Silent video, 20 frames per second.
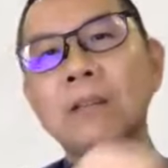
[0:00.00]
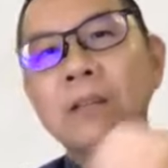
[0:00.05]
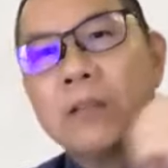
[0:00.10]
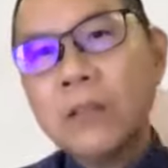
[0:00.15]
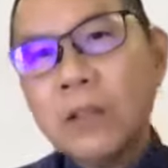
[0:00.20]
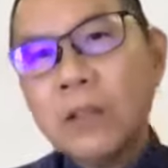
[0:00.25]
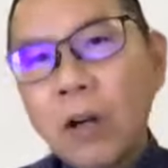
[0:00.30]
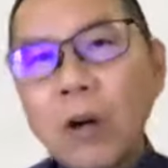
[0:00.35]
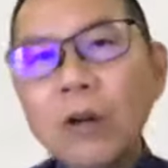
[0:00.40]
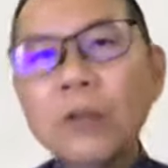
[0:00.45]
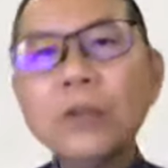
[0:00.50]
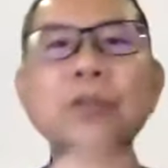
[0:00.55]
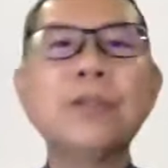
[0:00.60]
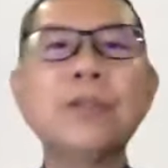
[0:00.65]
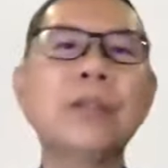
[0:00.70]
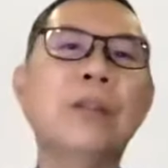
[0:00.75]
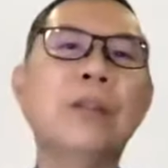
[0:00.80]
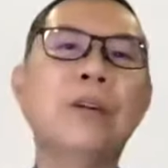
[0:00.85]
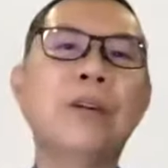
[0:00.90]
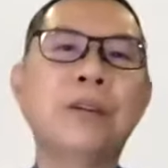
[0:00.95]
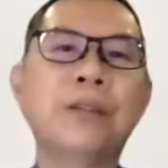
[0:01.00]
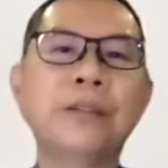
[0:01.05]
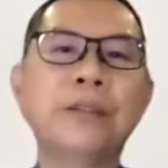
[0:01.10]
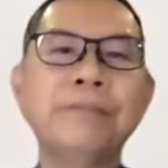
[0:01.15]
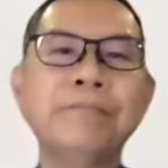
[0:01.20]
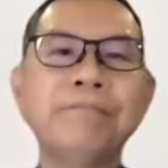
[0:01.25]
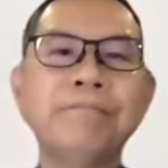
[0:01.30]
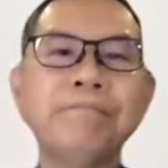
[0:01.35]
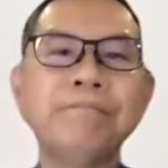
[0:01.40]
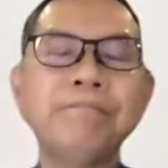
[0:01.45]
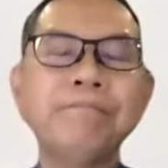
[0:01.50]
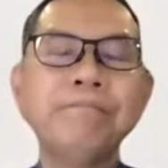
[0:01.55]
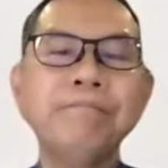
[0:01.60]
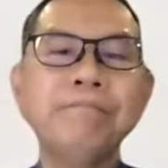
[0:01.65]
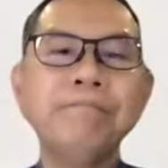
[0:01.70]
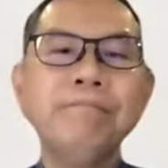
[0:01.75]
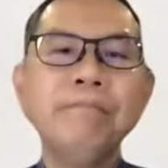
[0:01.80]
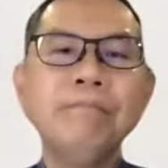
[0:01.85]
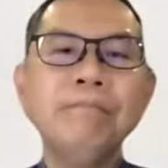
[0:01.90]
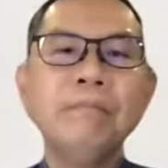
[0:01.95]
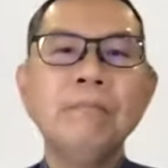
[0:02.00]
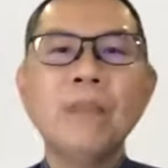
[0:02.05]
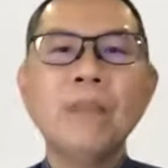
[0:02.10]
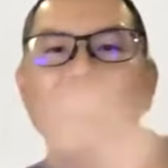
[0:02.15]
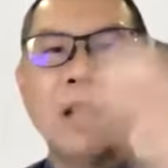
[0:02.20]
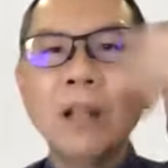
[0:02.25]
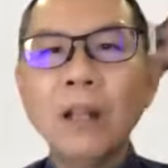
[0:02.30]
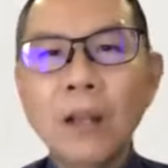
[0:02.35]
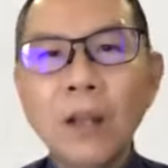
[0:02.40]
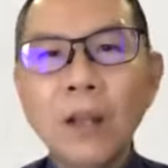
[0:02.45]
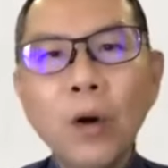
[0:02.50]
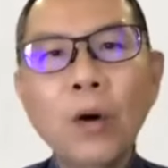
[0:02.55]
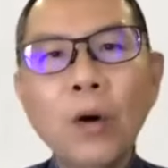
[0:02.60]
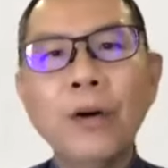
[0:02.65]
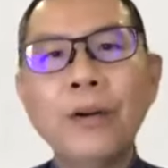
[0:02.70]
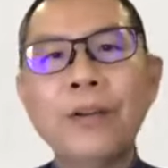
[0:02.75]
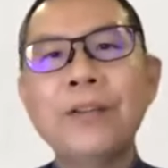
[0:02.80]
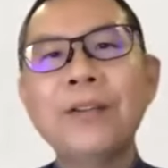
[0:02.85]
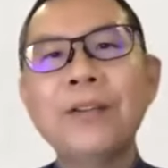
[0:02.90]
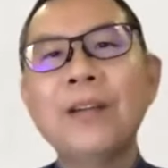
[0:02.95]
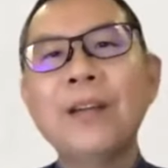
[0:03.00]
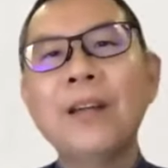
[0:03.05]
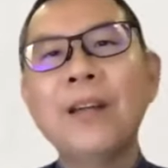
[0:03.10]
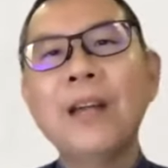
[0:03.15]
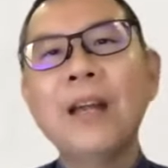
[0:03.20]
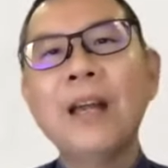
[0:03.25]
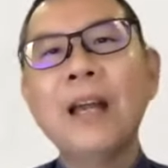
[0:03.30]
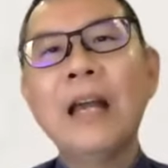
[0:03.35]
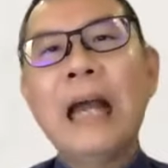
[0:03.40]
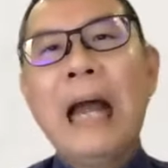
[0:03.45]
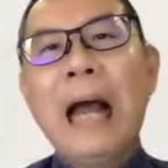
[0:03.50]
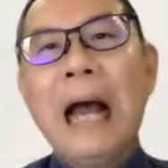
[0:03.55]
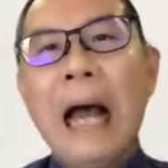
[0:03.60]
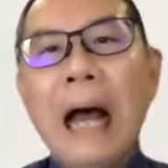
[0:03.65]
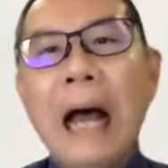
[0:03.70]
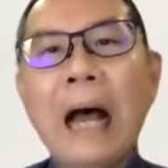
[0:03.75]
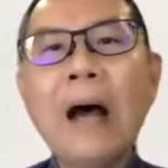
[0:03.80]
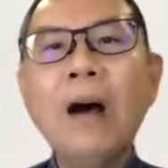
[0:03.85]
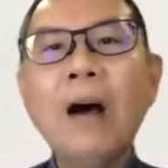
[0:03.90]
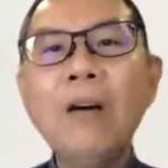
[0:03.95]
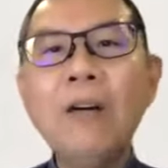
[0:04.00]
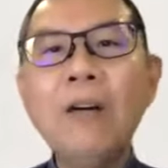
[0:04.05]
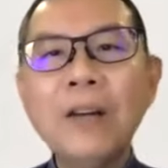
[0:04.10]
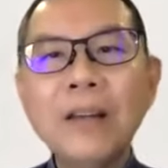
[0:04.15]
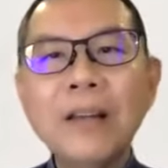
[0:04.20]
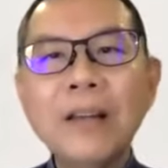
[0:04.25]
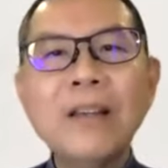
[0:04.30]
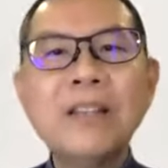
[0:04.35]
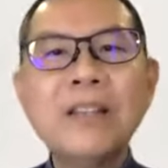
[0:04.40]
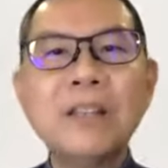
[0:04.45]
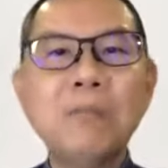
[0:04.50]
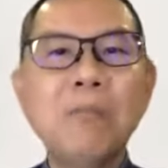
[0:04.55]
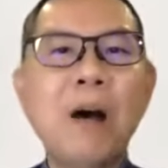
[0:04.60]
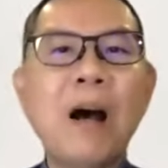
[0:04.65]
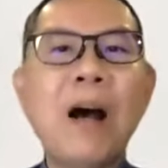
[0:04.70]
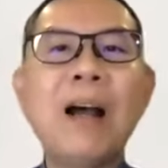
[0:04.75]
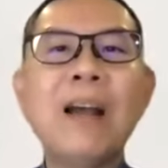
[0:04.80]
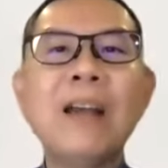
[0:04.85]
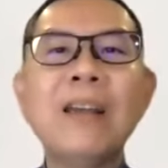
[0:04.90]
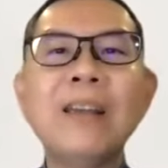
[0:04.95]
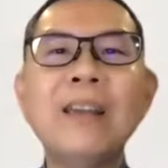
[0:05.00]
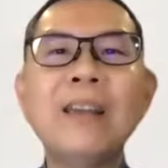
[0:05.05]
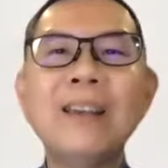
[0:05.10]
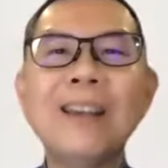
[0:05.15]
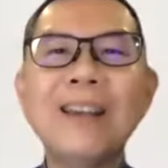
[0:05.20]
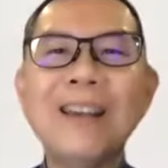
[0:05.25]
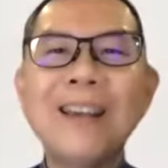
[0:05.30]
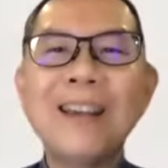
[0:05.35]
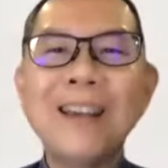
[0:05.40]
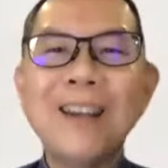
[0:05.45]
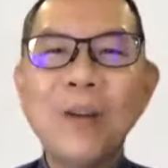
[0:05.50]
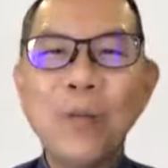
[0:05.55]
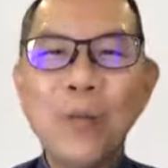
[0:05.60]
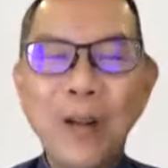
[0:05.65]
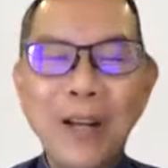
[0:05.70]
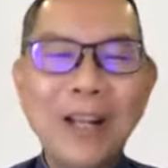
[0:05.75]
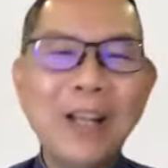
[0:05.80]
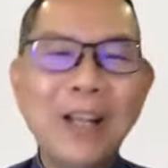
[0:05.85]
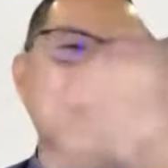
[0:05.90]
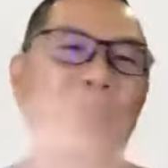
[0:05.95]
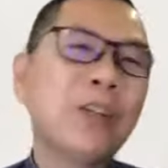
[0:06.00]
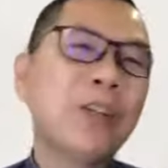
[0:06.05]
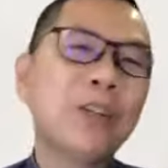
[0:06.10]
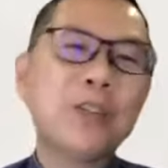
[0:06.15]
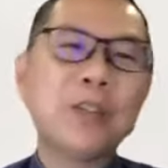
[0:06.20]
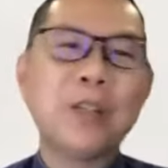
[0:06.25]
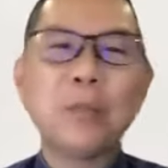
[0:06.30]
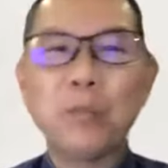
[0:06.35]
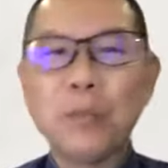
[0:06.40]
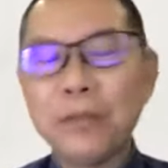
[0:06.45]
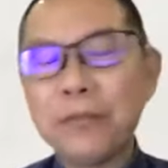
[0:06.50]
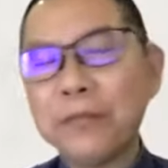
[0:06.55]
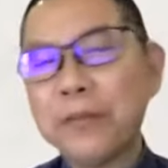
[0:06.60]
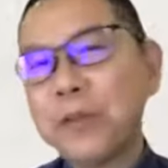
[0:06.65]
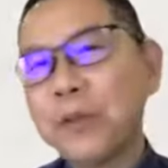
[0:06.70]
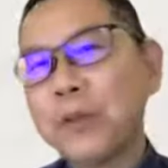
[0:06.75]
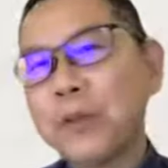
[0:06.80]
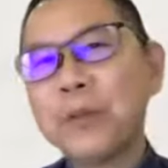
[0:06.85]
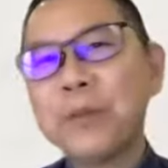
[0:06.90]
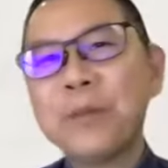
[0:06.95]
Talk to the Lord. Lord, how is my relationship with you?